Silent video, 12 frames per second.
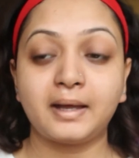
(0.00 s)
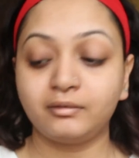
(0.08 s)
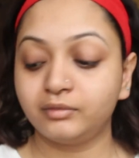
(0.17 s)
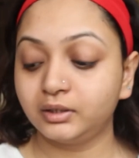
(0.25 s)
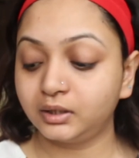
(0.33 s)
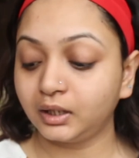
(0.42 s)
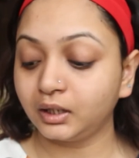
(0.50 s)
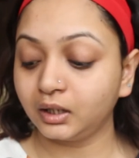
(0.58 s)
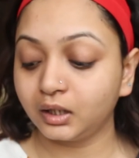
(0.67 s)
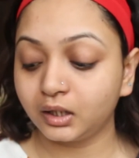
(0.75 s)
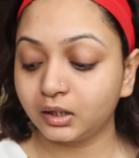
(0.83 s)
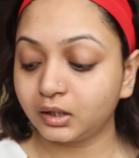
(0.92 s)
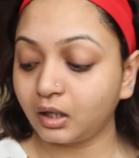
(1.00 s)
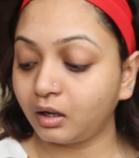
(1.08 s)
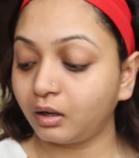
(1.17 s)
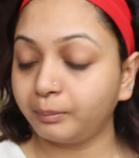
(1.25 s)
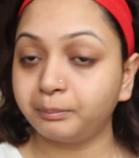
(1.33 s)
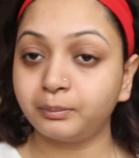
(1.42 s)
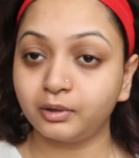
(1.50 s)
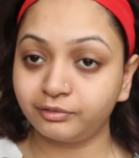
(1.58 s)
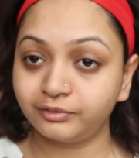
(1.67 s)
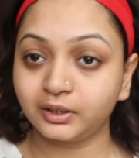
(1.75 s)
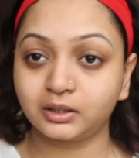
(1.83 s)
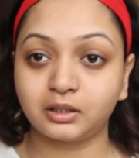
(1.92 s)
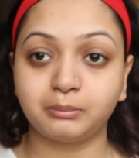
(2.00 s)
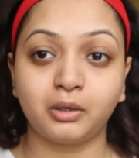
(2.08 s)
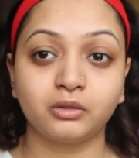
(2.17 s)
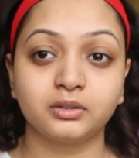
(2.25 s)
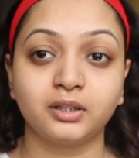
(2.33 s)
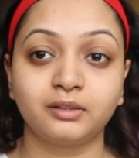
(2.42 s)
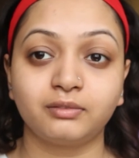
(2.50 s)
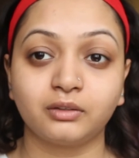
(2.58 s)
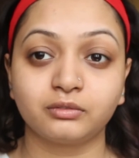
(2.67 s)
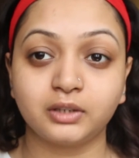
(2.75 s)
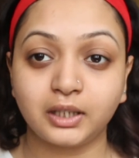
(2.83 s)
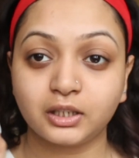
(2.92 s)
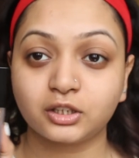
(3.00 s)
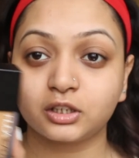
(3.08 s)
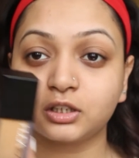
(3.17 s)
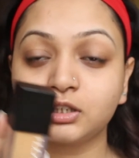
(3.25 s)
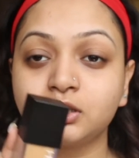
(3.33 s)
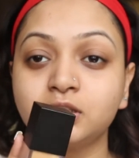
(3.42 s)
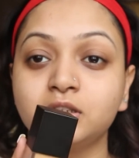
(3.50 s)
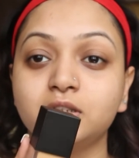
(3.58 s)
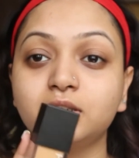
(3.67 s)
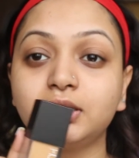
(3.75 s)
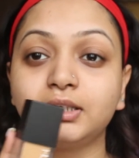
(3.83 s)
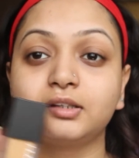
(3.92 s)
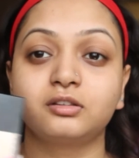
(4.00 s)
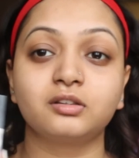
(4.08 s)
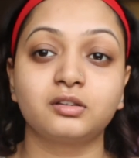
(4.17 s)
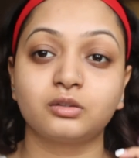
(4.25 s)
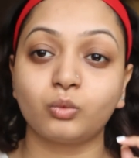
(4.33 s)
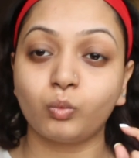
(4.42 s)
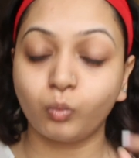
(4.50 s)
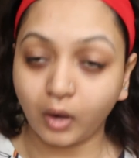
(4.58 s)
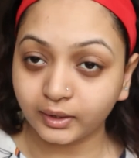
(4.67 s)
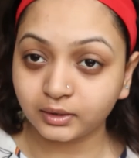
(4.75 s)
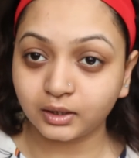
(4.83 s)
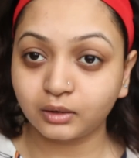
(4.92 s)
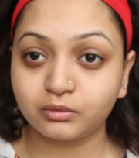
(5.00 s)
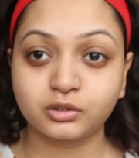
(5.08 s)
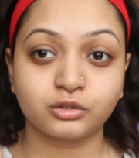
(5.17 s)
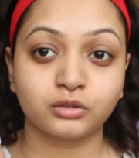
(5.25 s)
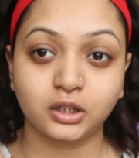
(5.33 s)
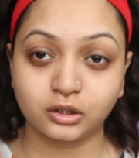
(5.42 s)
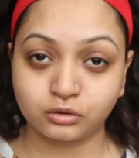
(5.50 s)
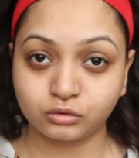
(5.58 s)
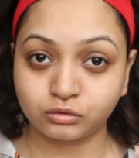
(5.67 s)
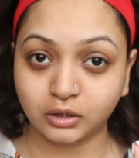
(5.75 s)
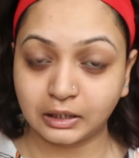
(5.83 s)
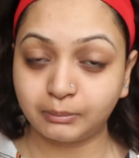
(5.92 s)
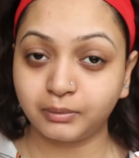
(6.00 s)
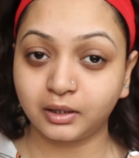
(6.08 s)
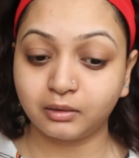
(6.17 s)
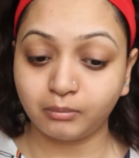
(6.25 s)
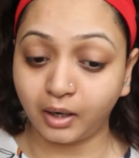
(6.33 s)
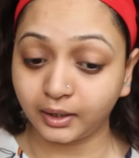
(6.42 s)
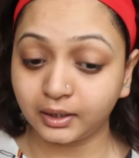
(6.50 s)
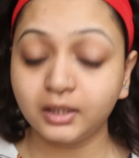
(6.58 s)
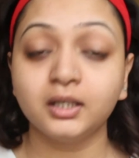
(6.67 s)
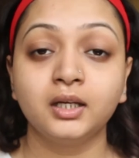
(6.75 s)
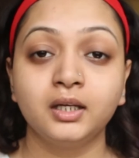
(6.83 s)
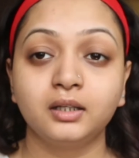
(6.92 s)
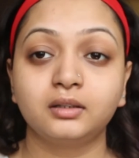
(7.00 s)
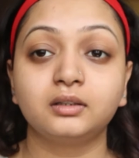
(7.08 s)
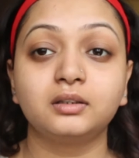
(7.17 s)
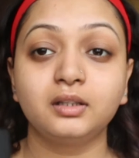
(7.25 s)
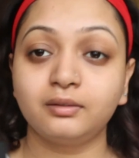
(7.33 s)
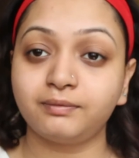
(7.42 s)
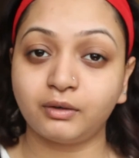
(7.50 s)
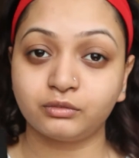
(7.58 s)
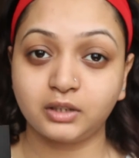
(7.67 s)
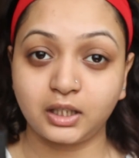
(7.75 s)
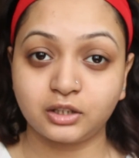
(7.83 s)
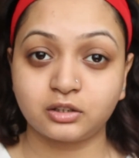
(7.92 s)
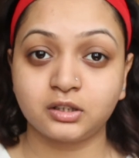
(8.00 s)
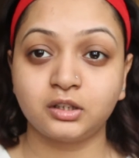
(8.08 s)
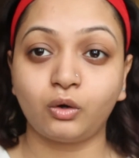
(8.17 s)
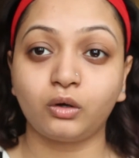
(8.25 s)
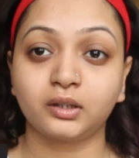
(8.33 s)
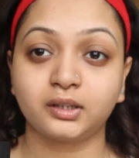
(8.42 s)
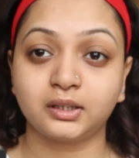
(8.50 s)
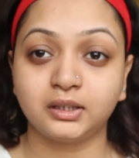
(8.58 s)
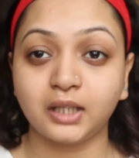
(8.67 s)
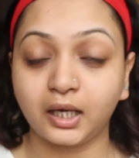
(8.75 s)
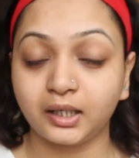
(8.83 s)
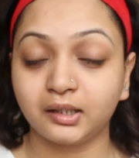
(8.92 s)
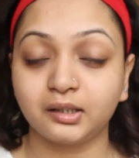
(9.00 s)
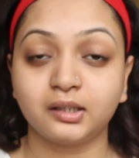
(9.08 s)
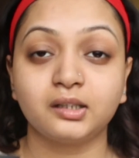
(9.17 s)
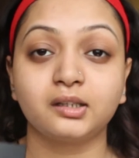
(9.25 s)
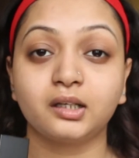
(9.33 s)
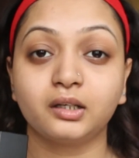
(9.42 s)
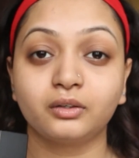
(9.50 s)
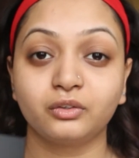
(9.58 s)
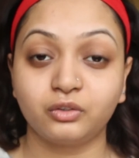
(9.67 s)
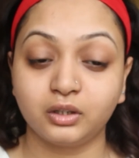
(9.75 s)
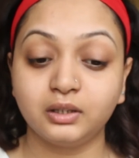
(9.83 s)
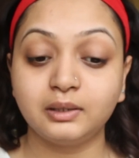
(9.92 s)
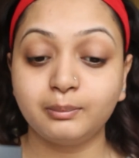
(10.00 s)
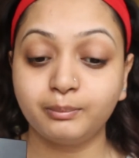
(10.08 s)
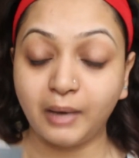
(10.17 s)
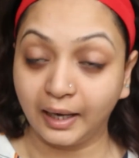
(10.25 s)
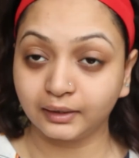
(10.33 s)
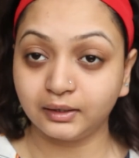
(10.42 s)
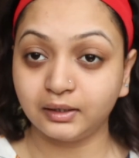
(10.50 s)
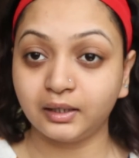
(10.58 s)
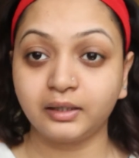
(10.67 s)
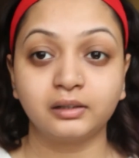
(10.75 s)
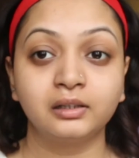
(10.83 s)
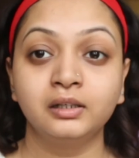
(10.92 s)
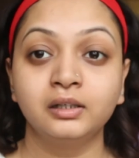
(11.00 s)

Everything is perfect about this foundation. There's just one thing which you need to keep in mind, that this foundation oxidizes really badly, like